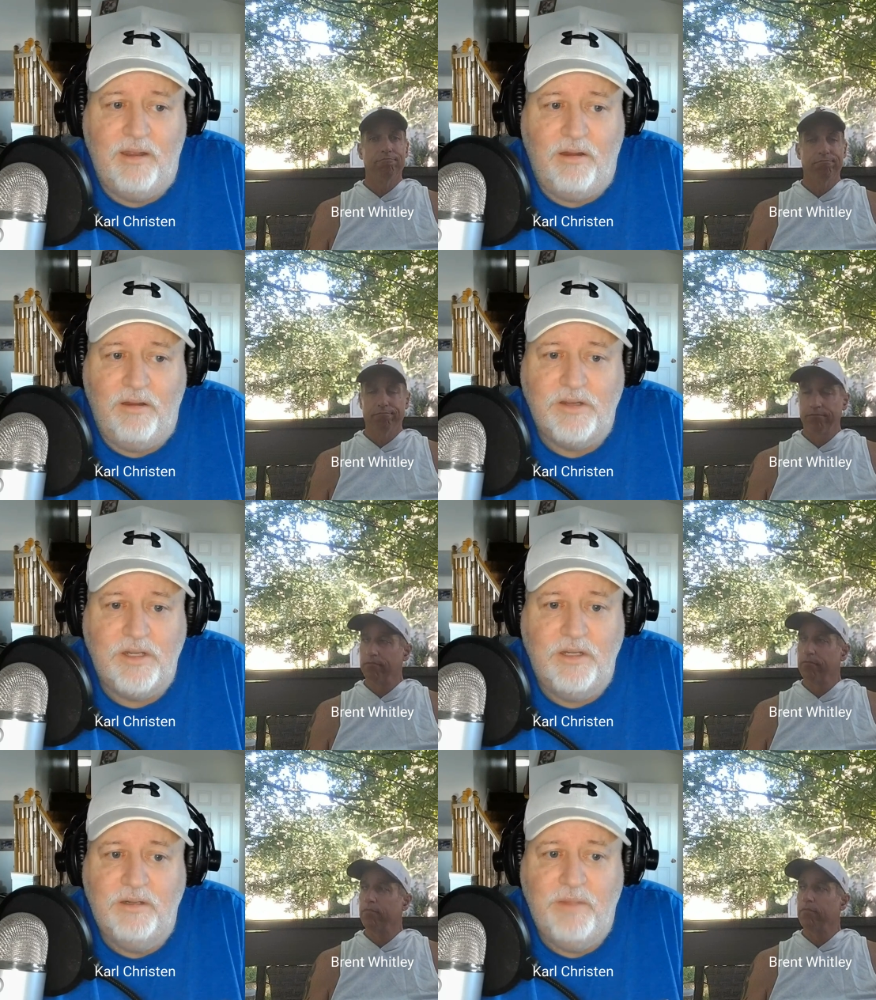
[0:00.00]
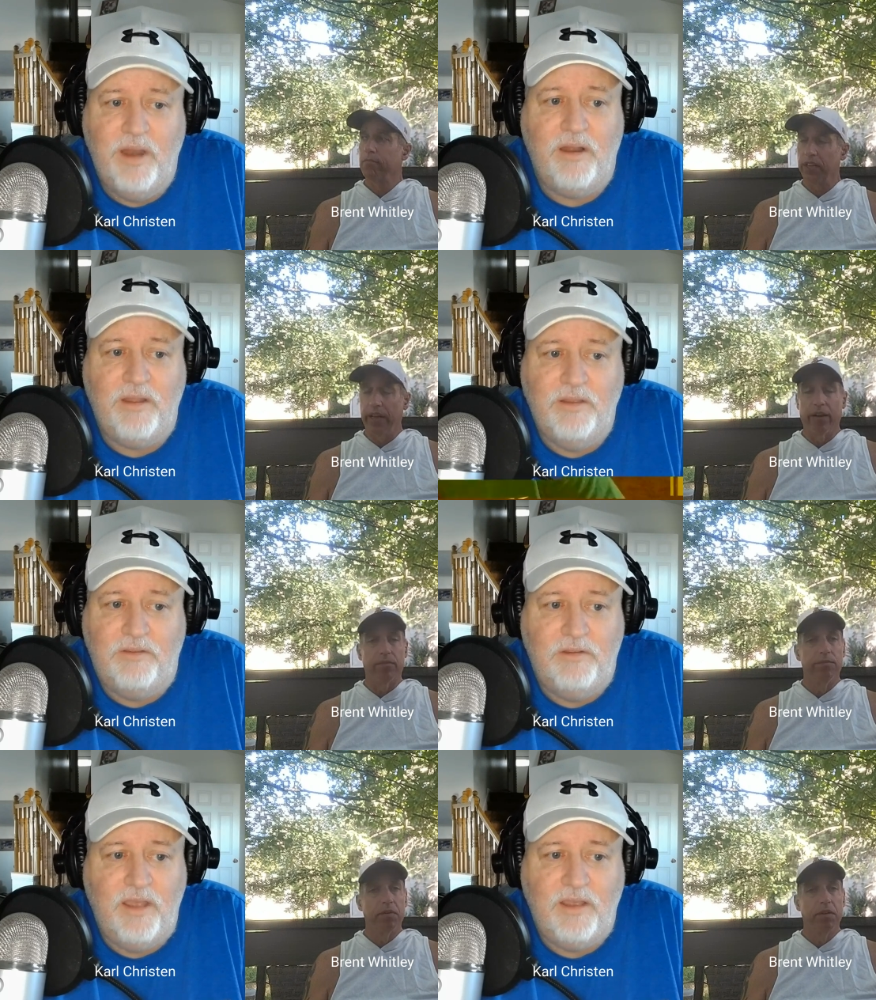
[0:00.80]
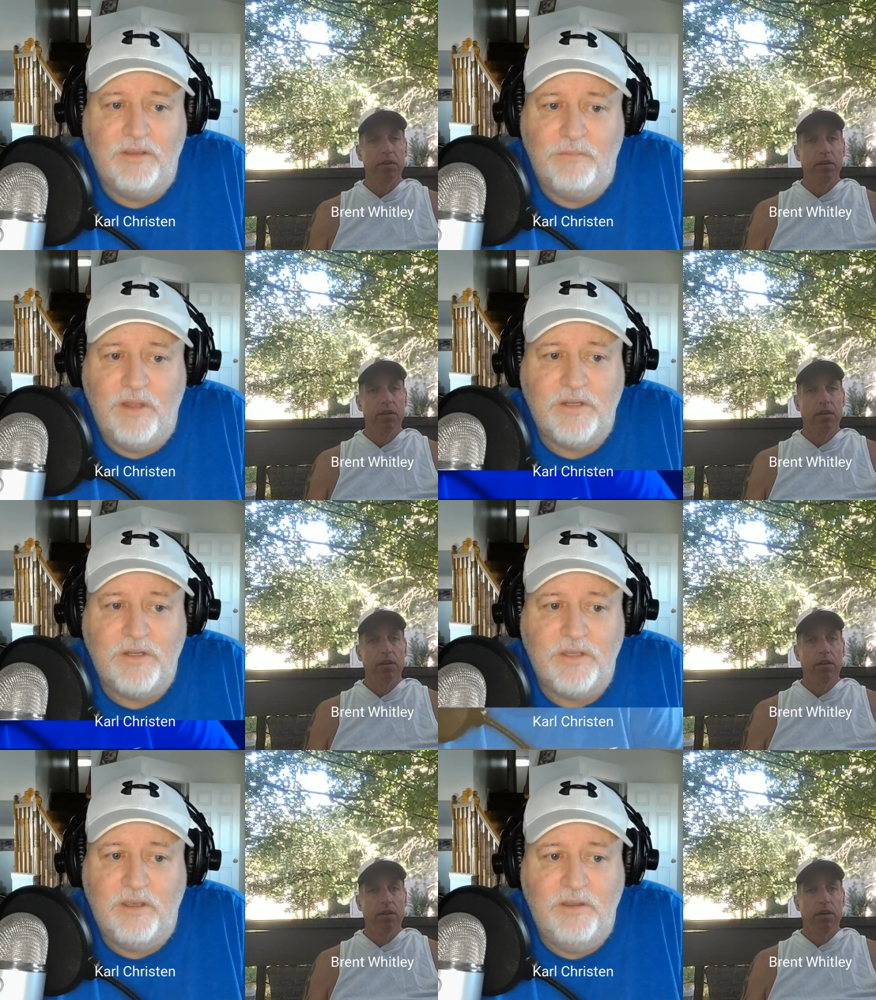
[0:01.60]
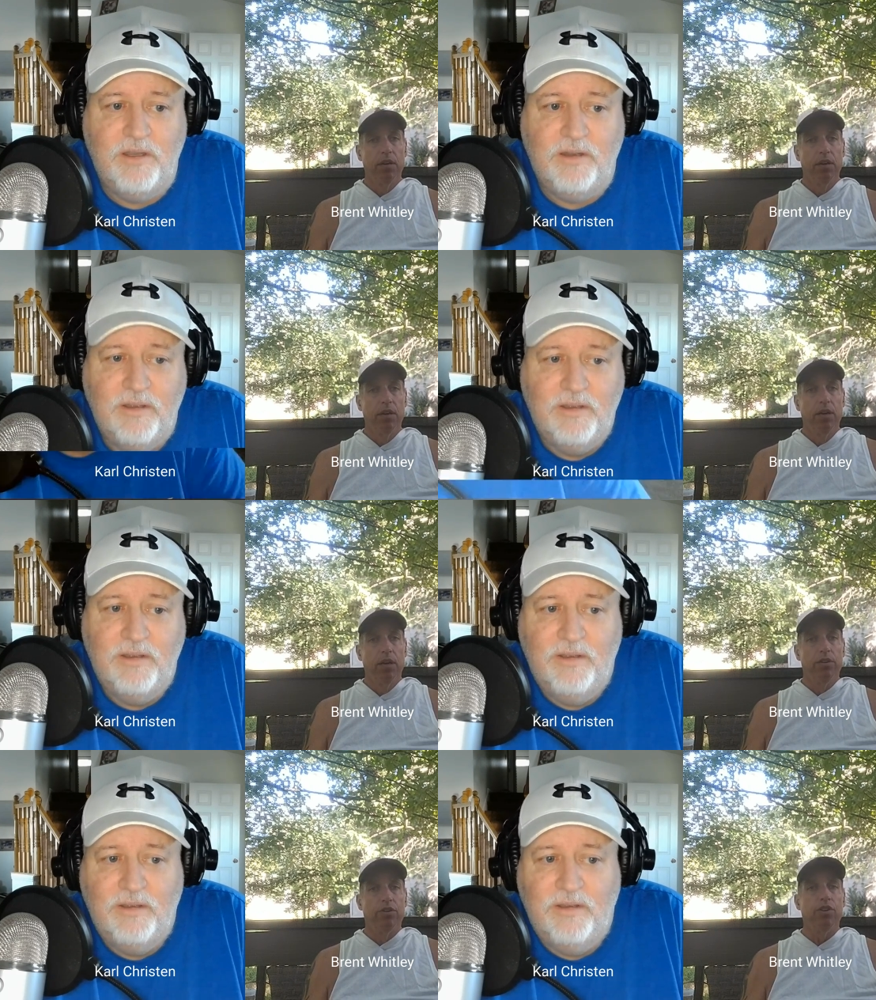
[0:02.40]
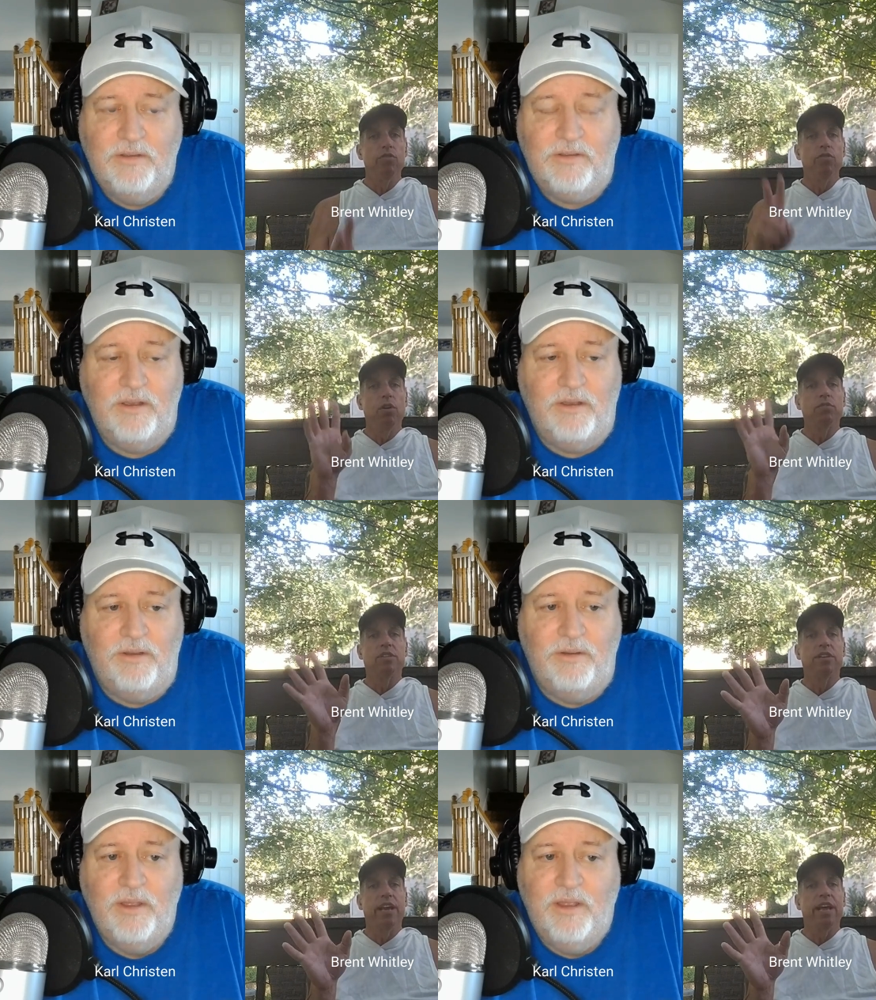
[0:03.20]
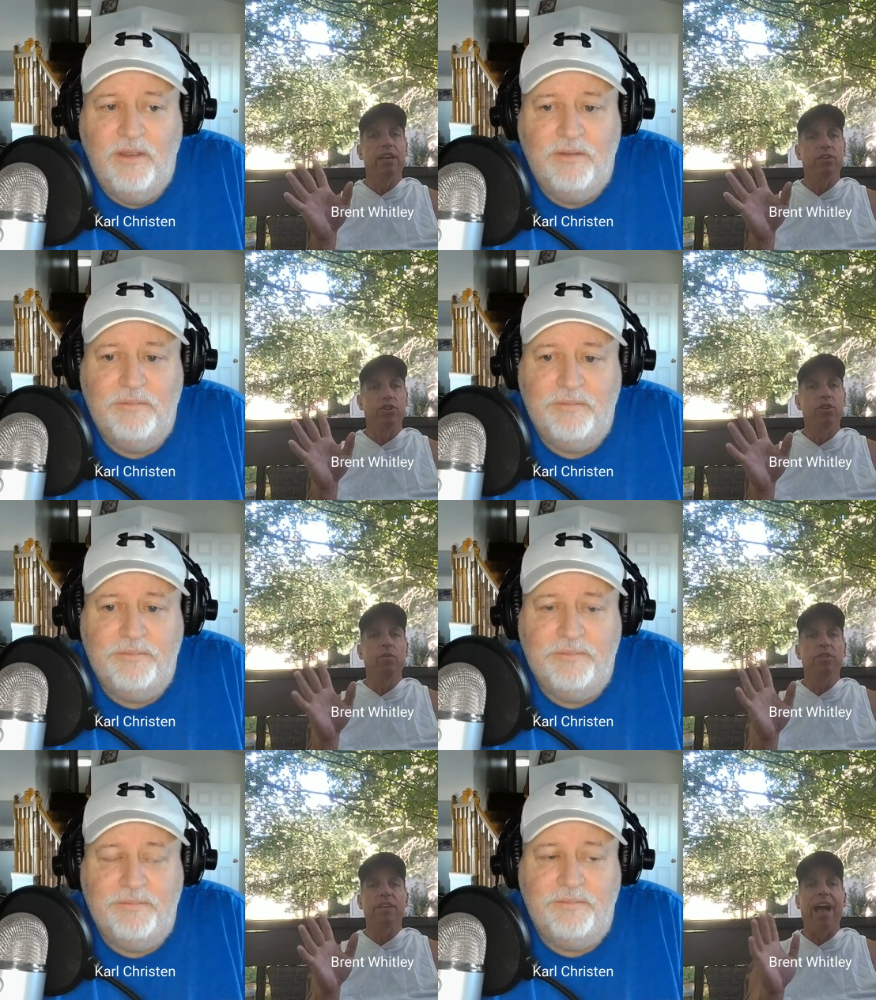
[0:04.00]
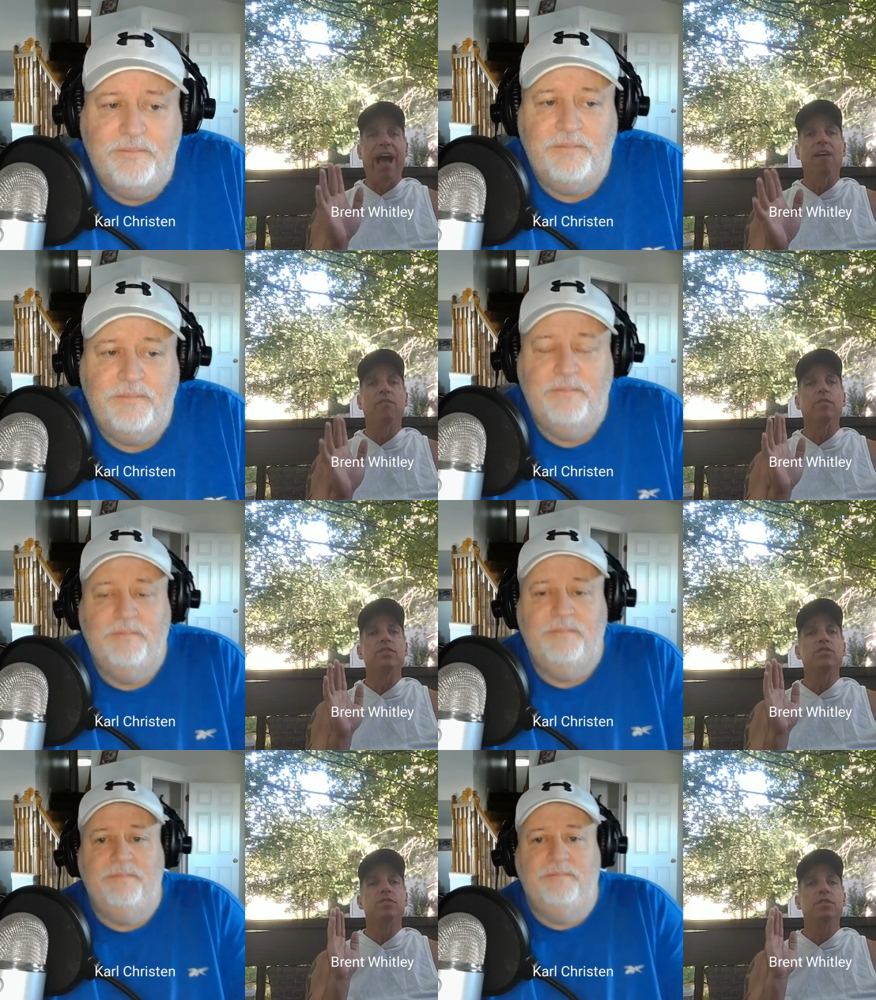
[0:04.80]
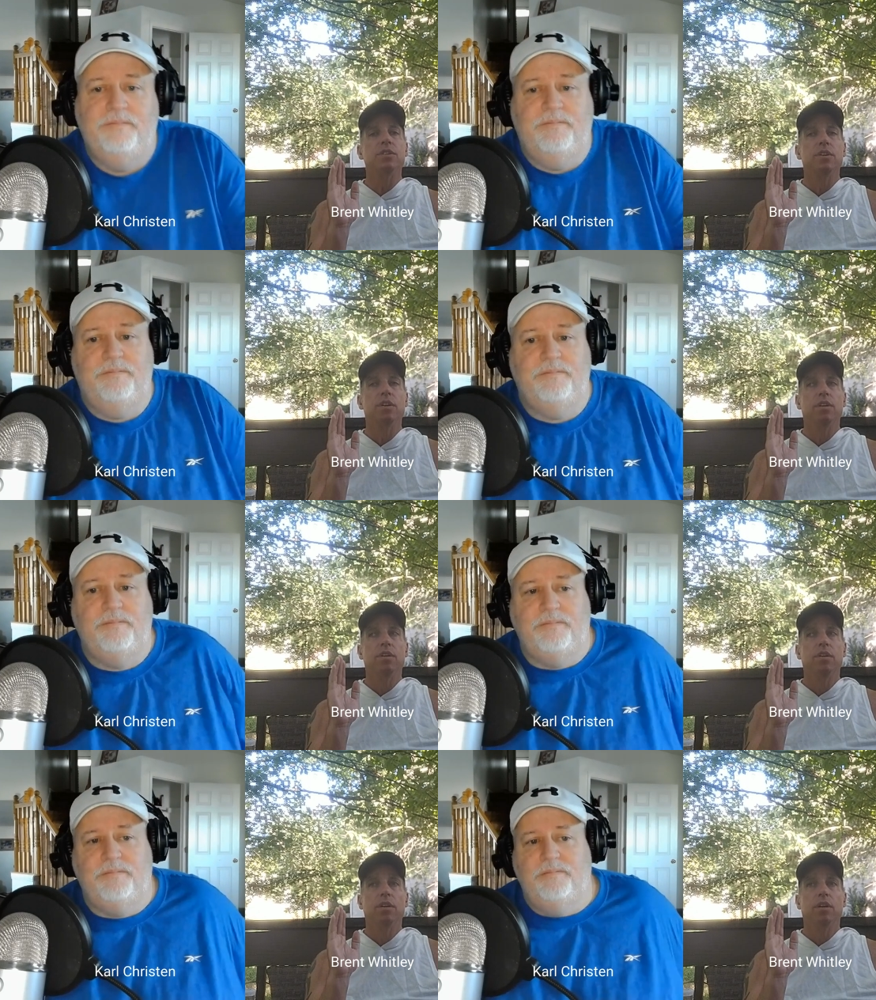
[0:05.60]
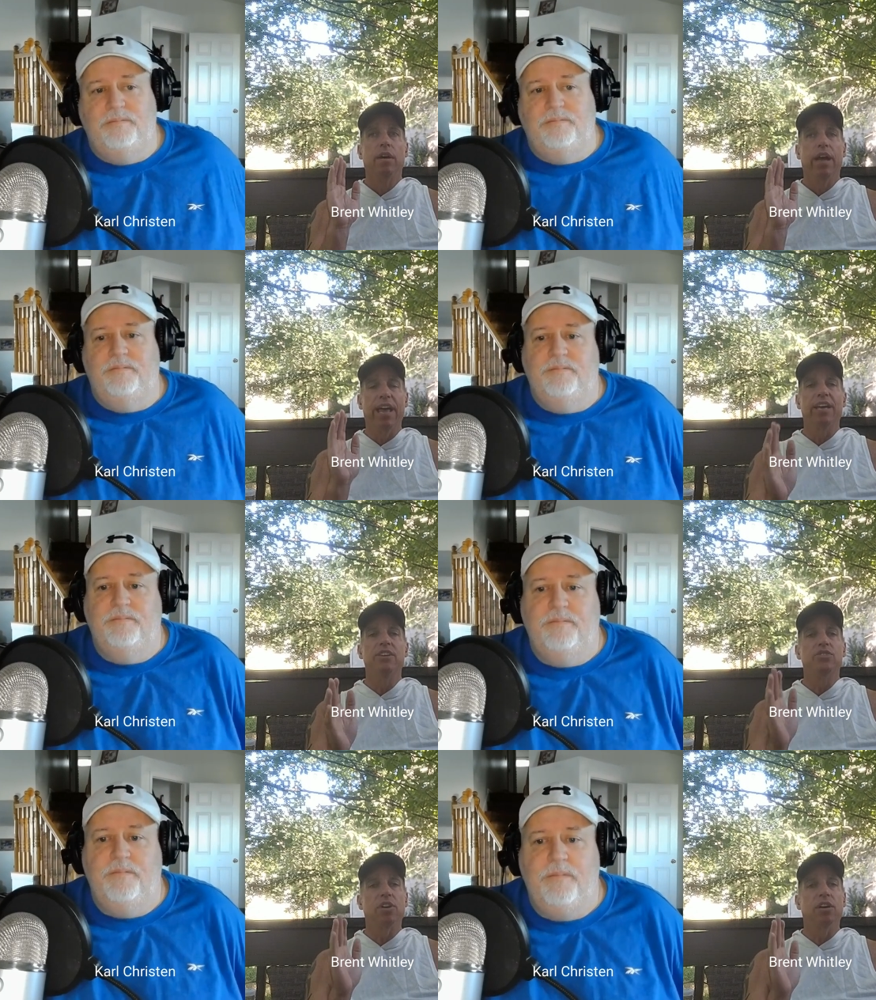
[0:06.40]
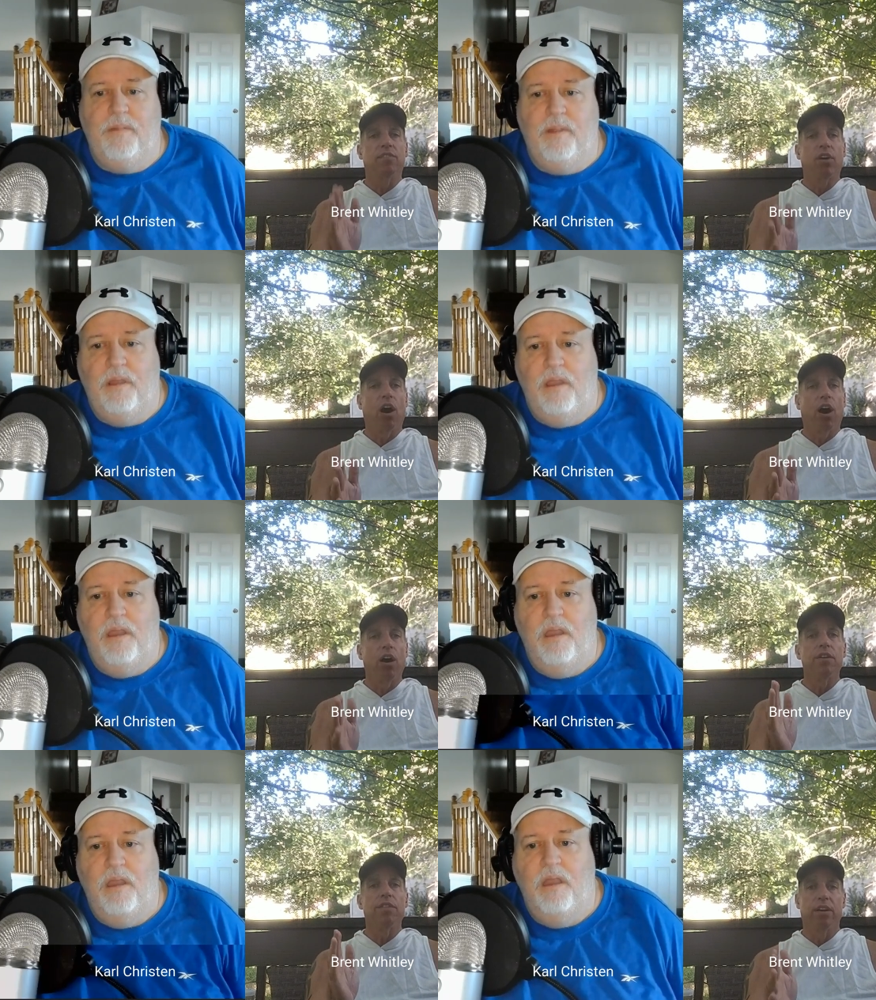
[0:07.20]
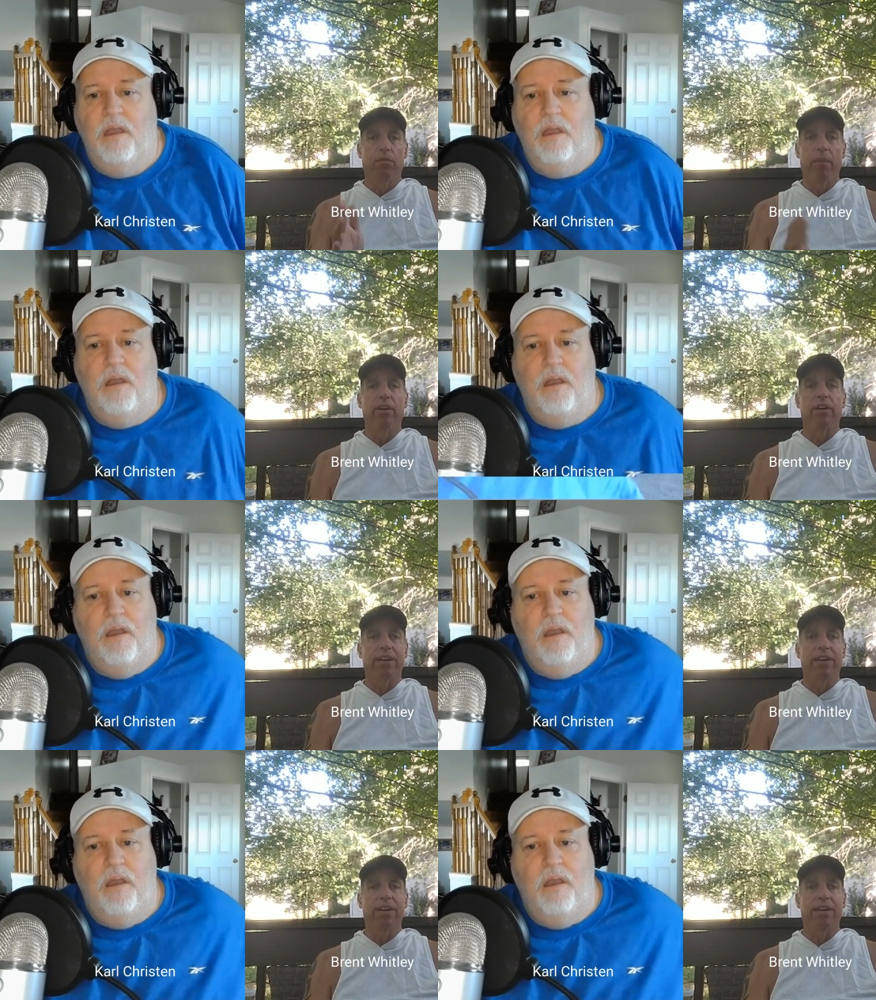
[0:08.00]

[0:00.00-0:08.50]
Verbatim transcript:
Speaker 1: encouraging Americans to take yeah. as much as they could. So, do you
Speaker 2: know today, do you know the average age of car that an